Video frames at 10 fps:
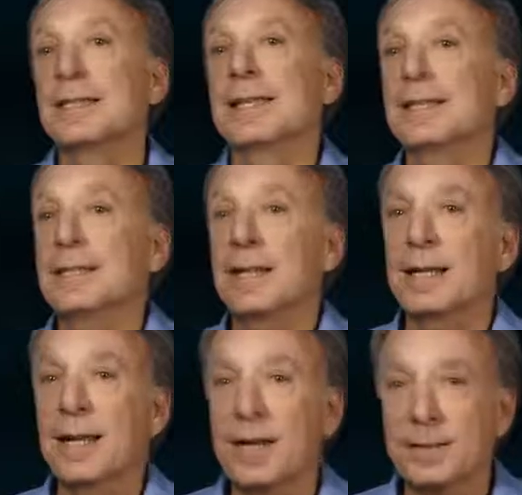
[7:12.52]
in
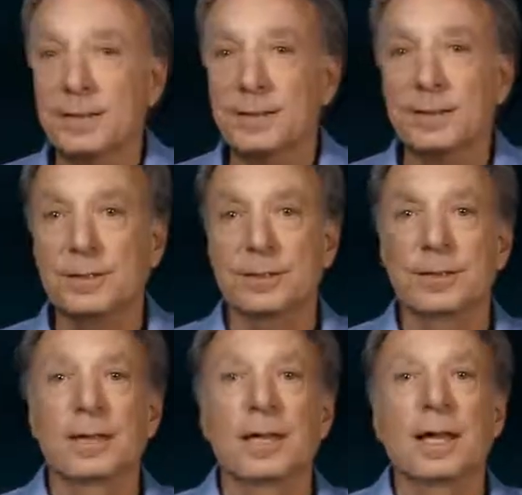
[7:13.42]
glycolysis
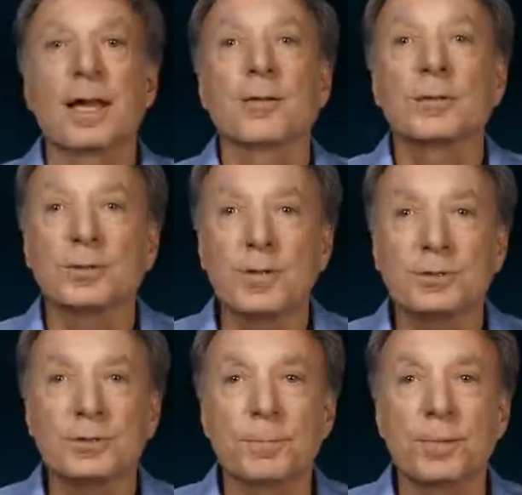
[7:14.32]
and
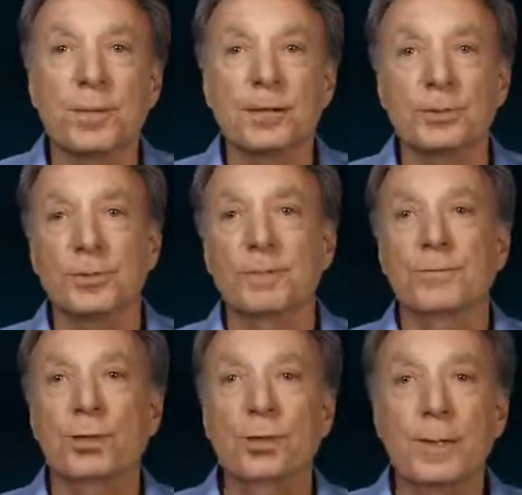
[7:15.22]
results in the production
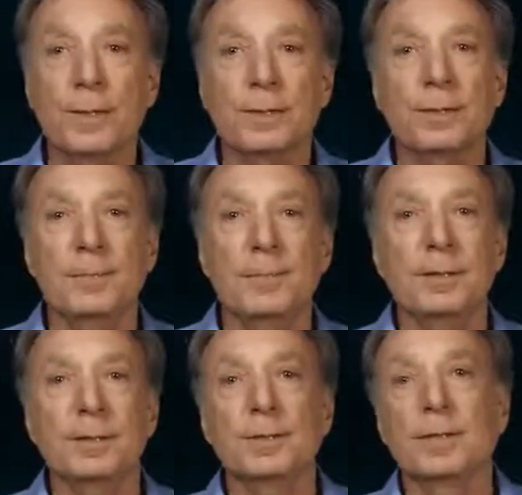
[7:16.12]
of 2
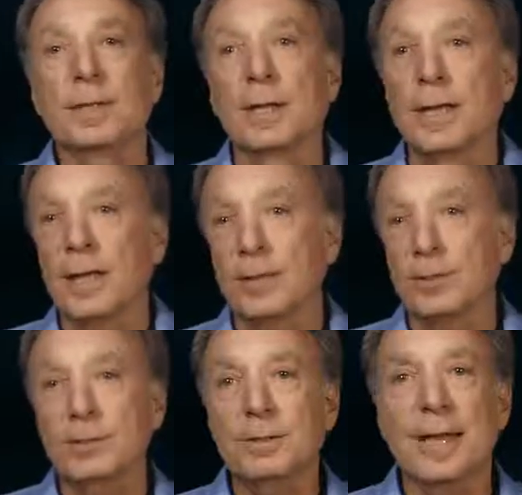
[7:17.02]
ATPs and
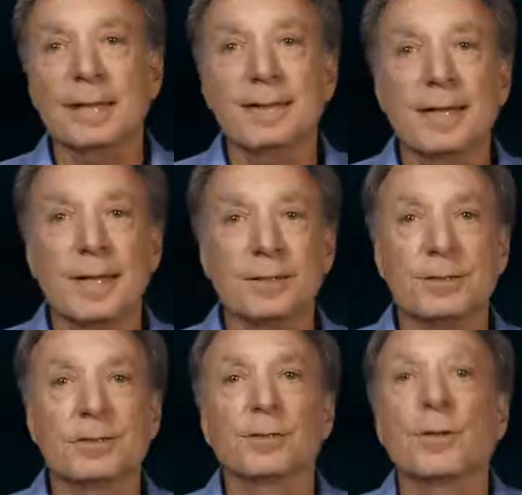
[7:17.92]
2 lactic
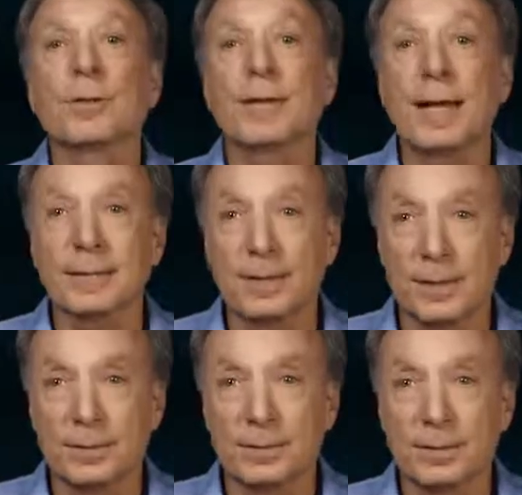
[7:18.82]
acids or
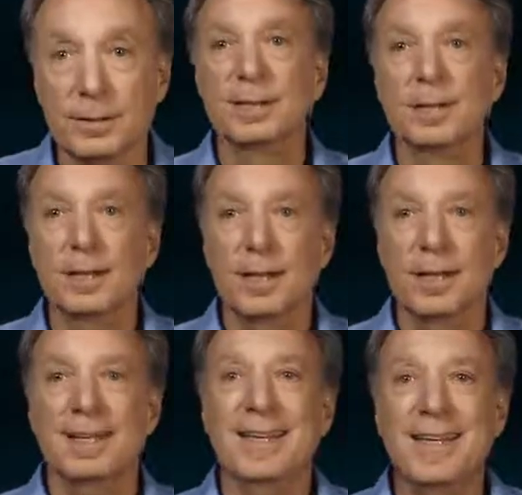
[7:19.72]
lactates.
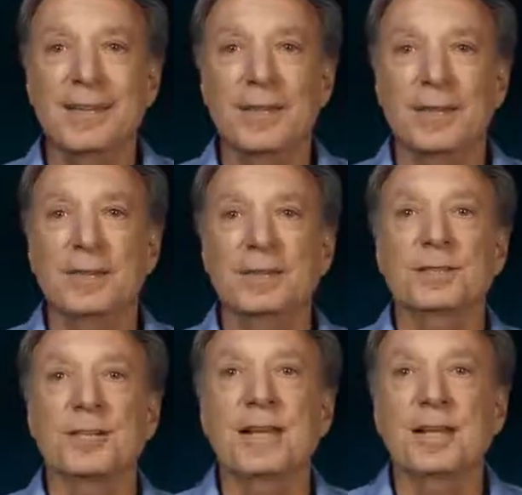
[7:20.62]
Again, this
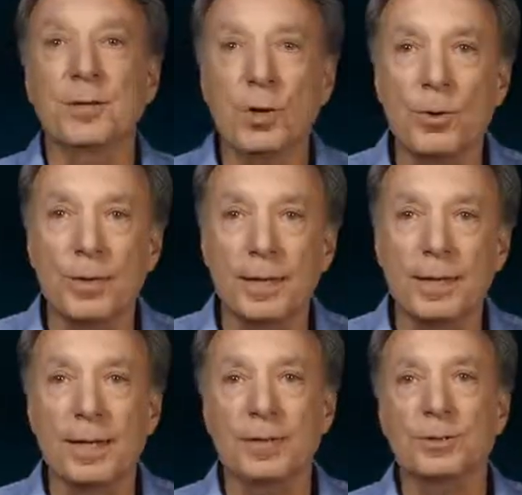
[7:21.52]
is anaerobic,
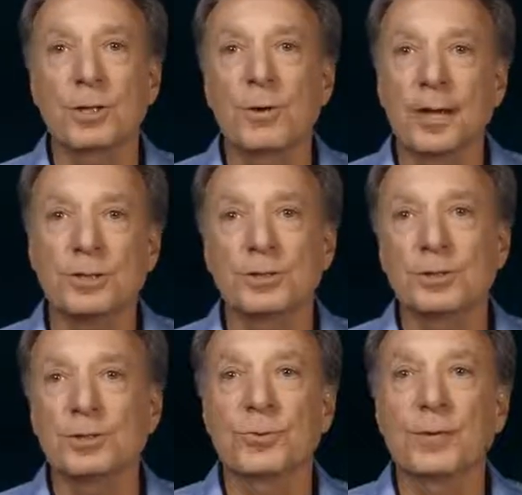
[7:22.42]
as no oxygen
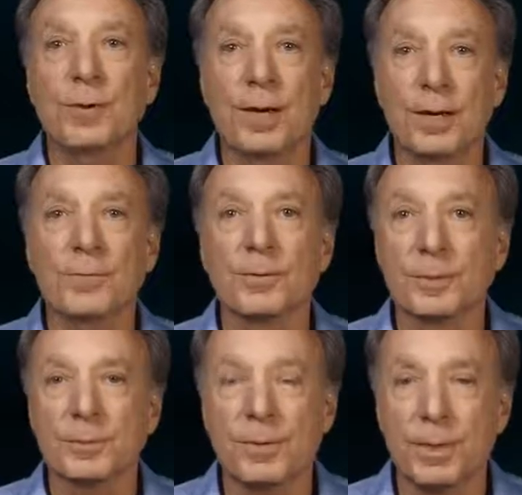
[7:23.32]
is required for
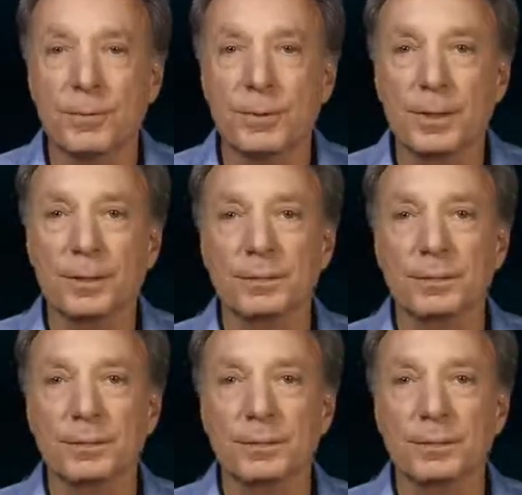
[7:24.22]
this pathway.